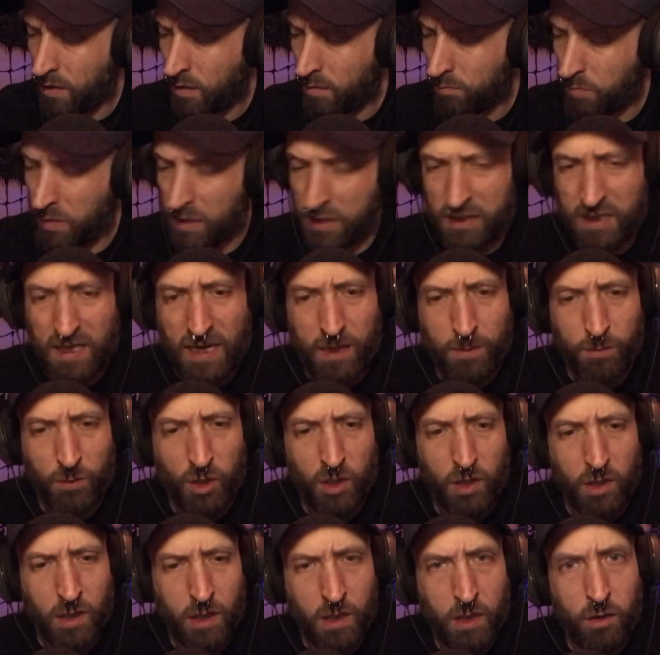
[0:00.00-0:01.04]
Been damn
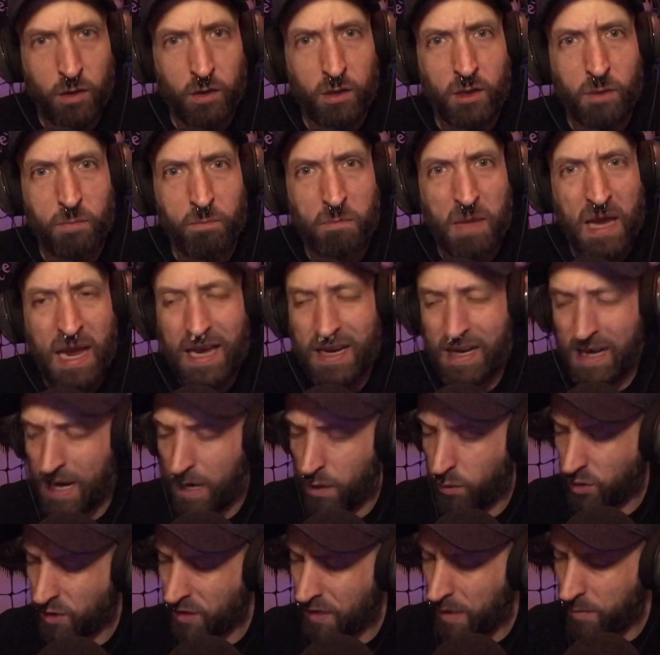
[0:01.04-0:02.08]
good here at the
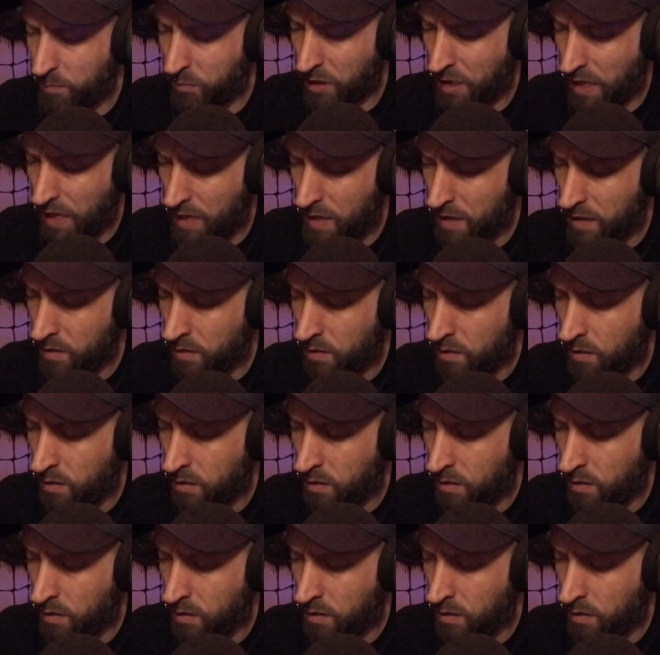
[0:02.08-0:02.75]
Madhouse MK.